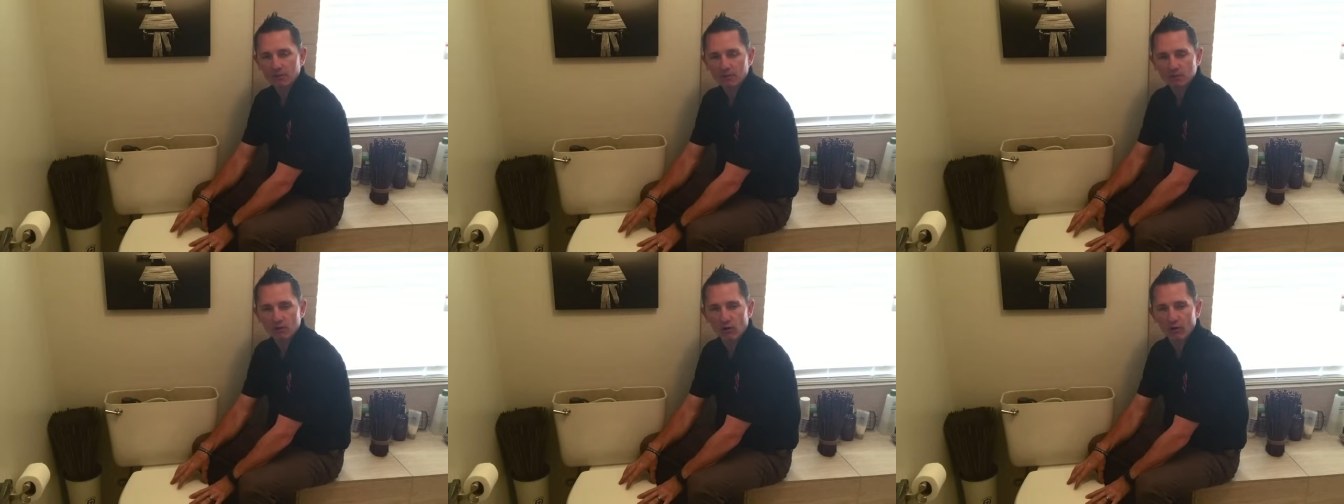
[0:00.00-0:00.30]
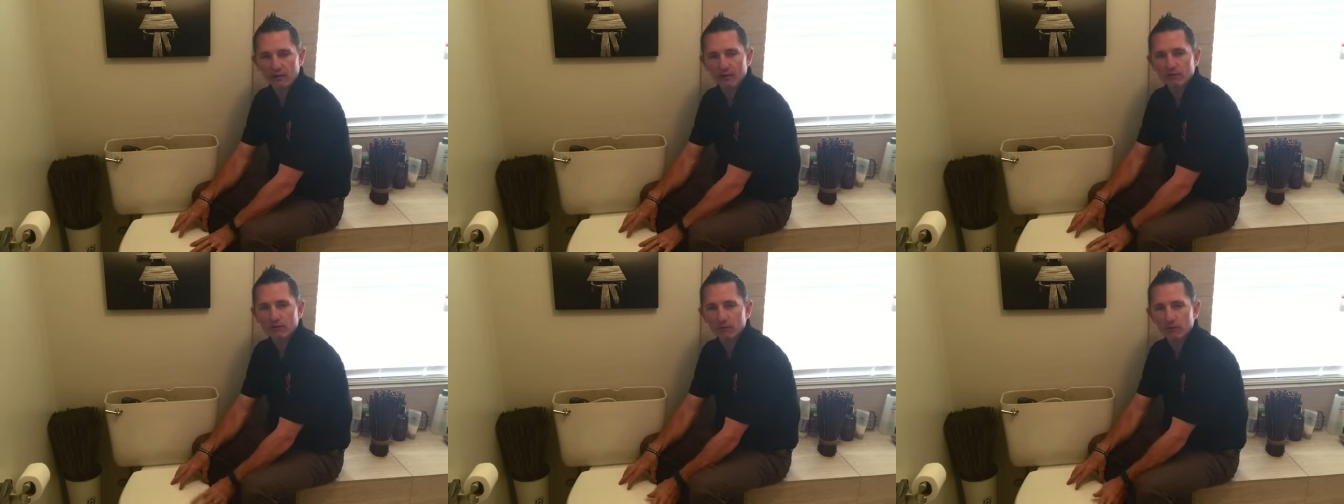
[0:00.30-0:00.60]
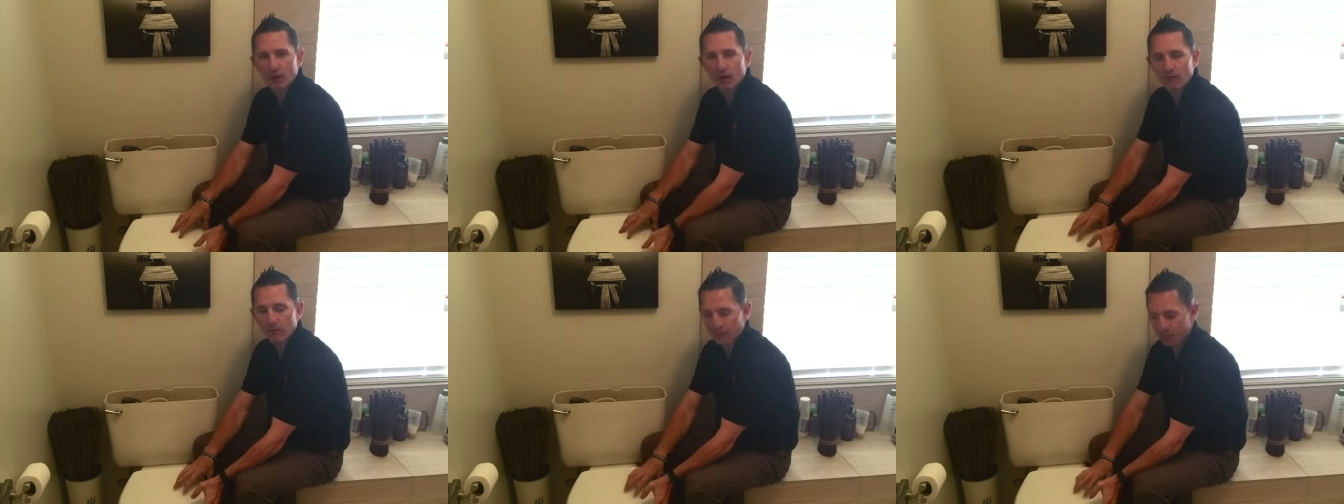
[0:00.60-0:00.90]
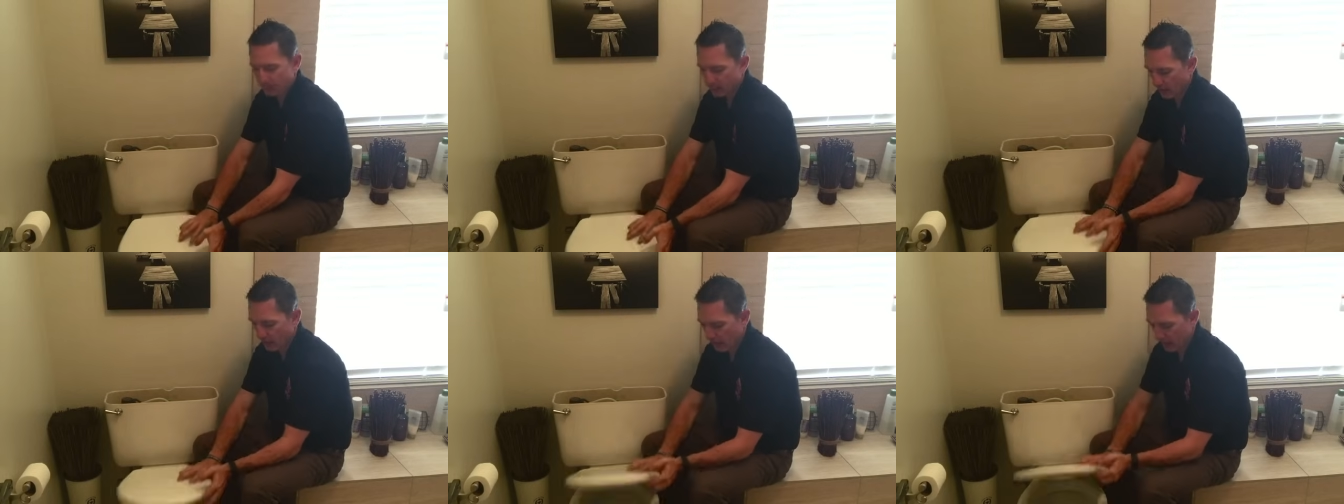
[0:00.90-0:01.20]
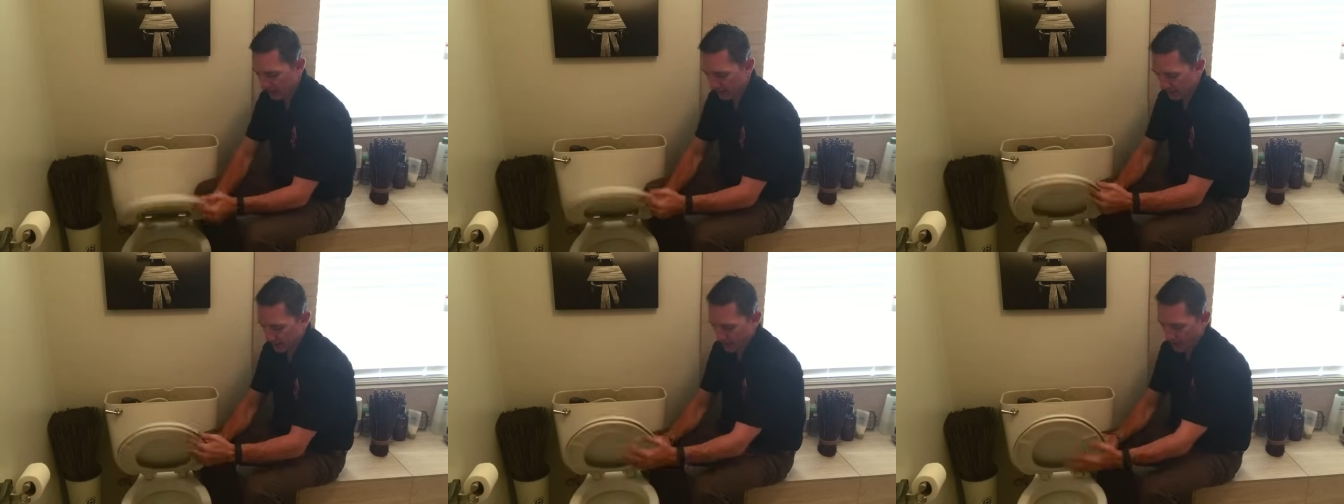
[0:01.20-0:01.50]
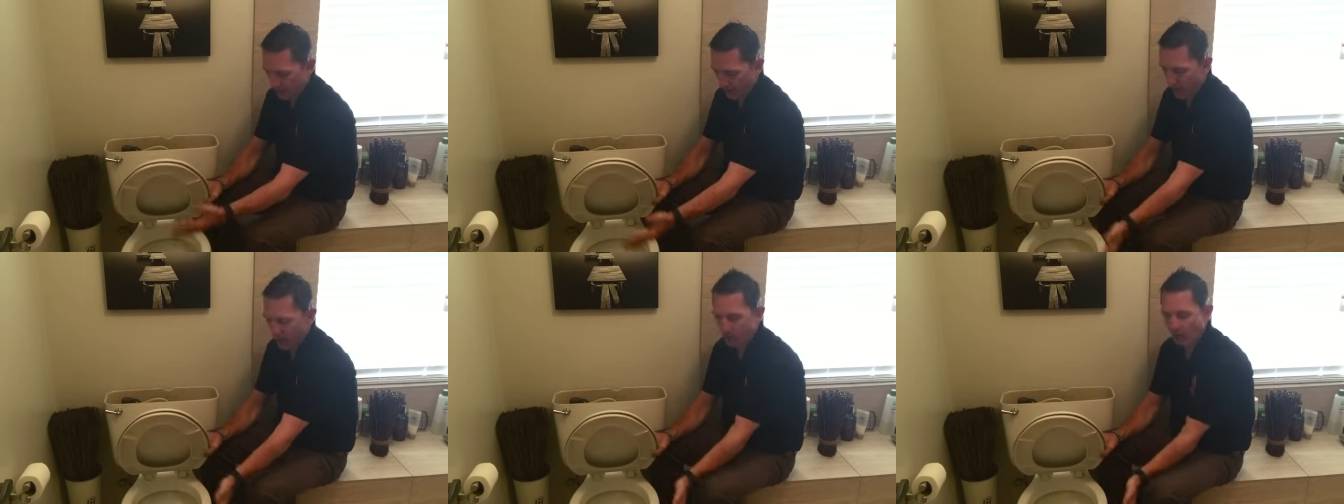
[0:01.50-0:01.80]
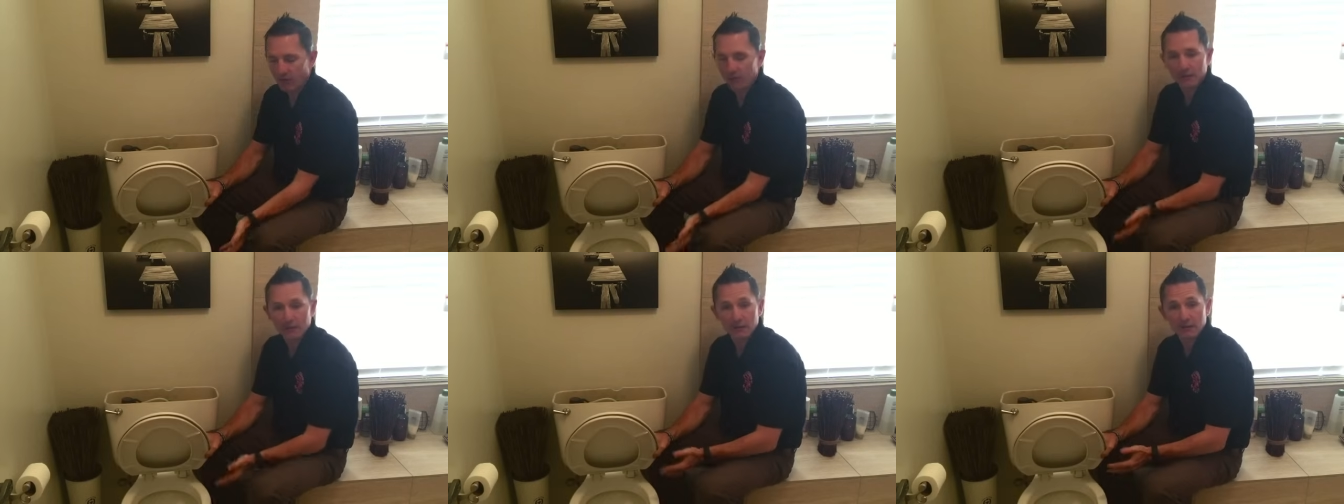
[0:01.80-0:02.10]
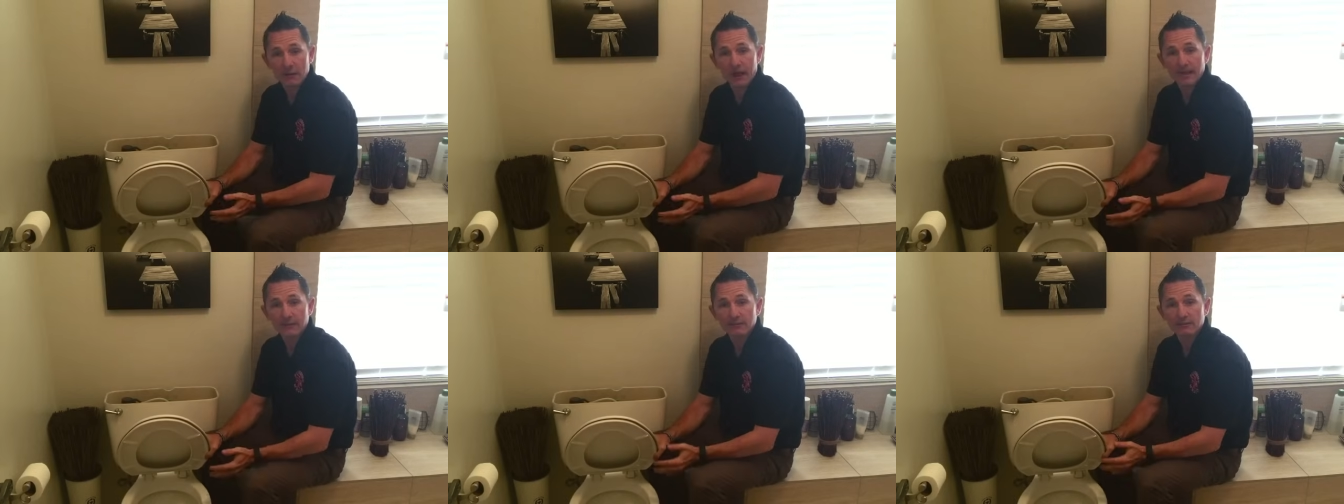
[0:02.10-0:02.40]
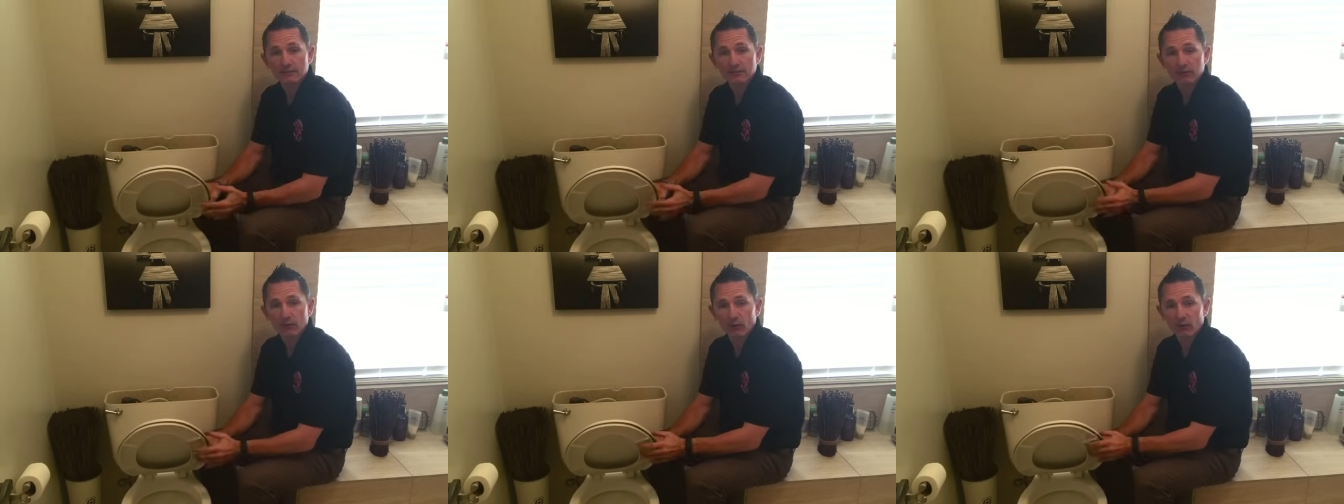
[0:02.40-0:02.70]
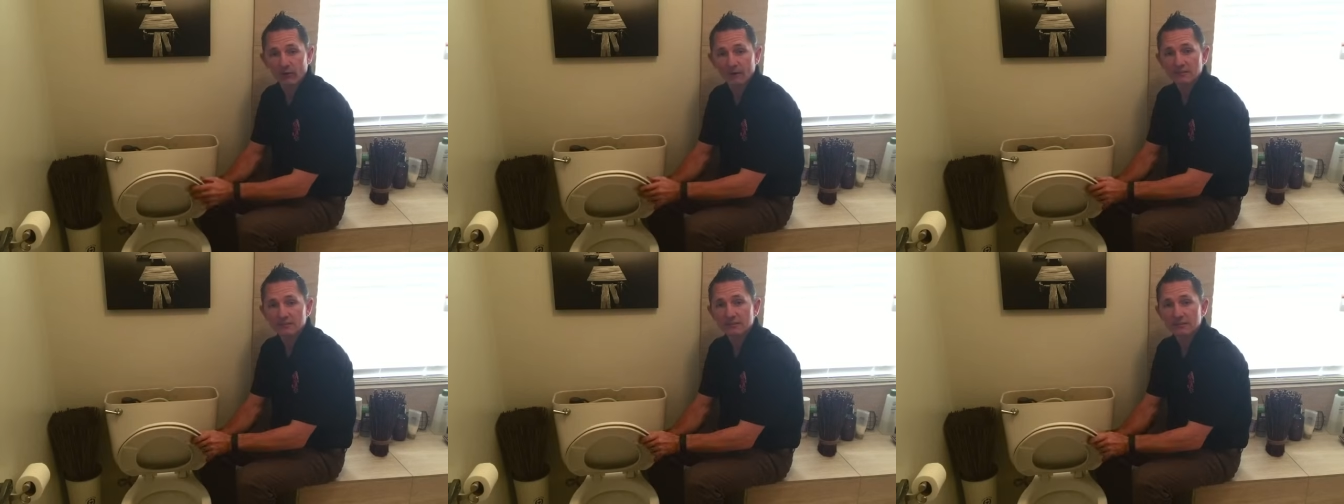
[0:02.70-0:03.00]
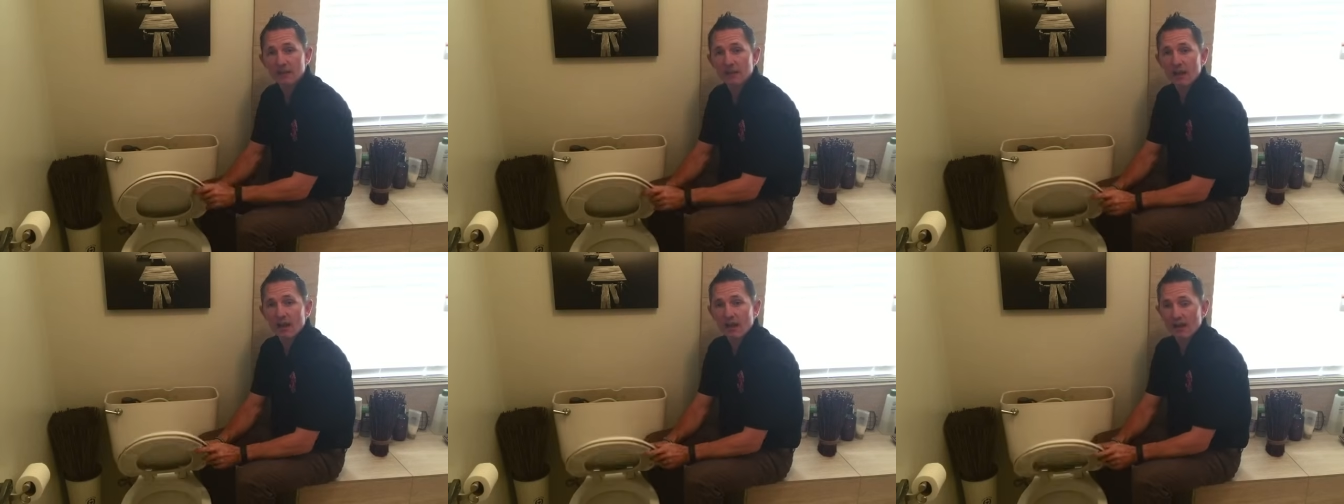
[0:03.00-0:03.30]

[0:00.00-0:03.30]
your toilet from overflowing all over your nice floors.